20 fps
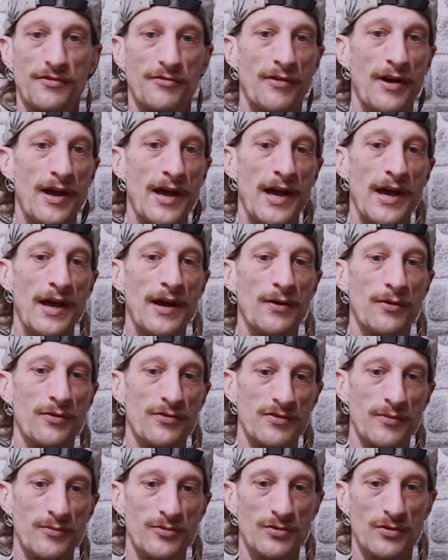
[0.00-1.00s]
threat or
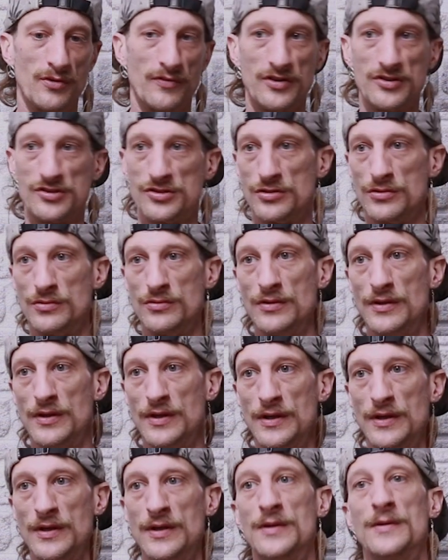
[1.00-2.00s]
some sort of issue,
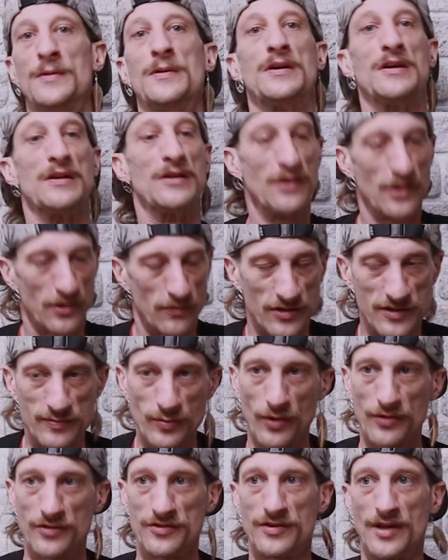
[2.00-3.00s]
it can kind of
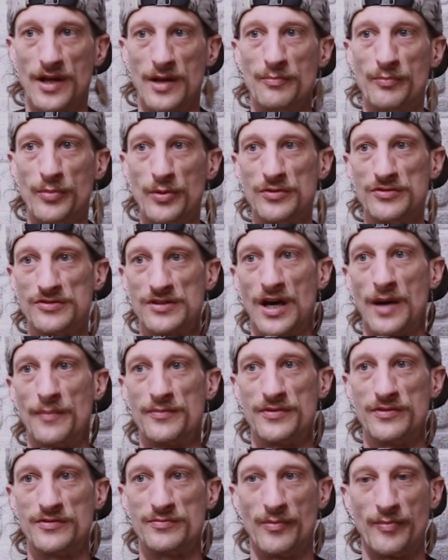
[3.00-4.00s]
respond to that and boost it up
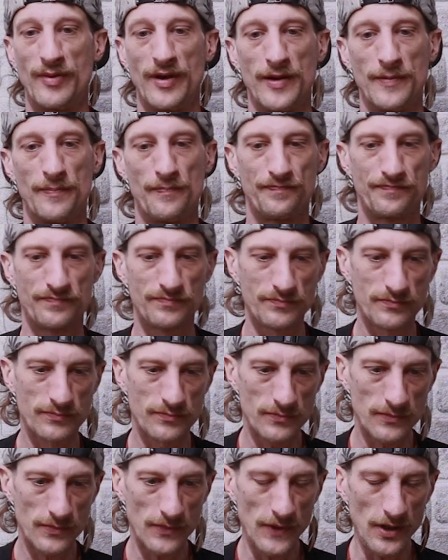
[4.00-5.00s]
so it's prepared.
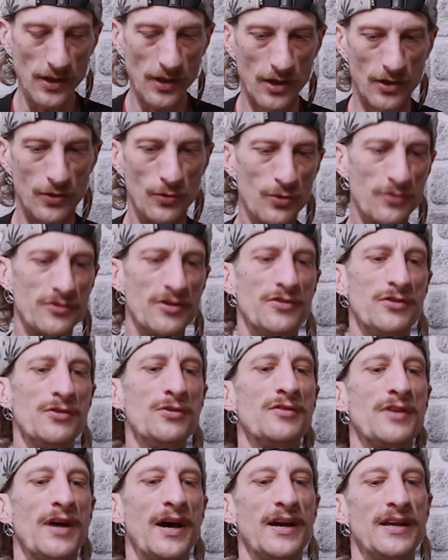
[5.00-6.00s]
In order to
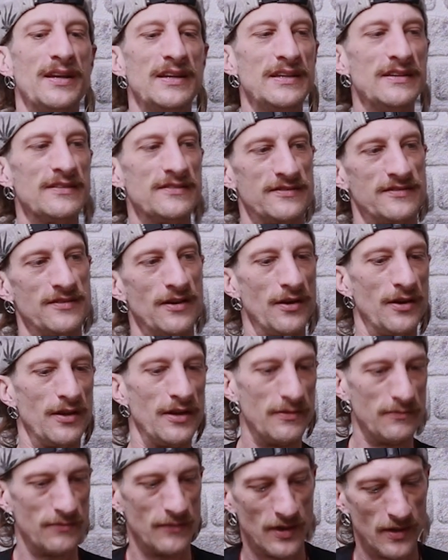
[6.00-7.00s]
do that, it needs
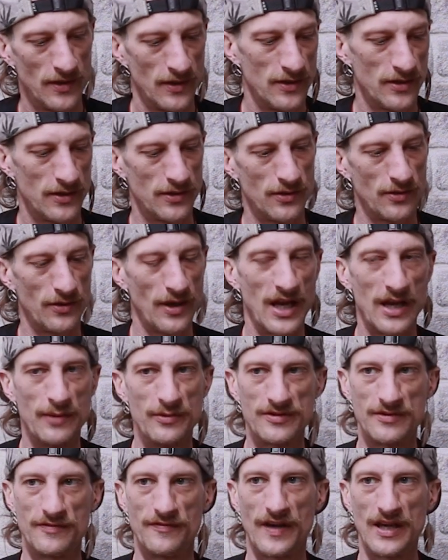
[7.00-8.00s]
certain you know,
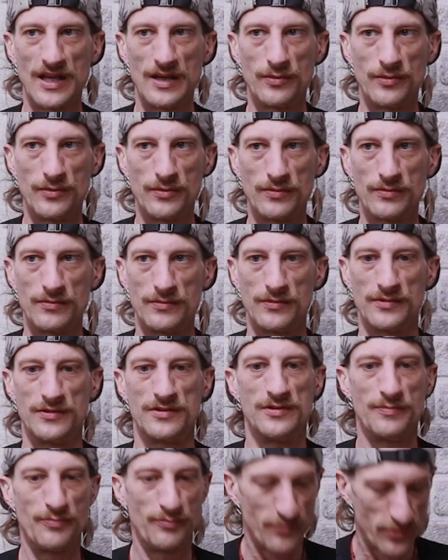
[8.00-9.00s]
elements available
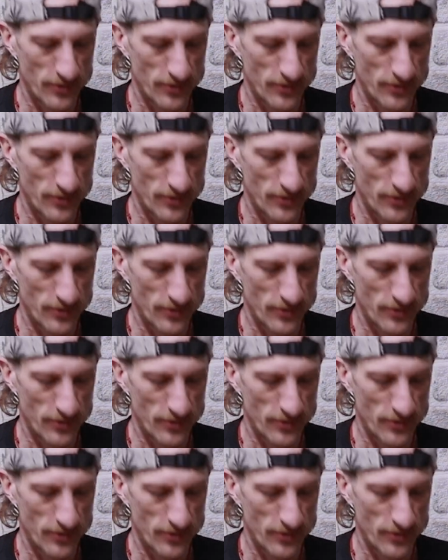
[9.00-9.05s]
to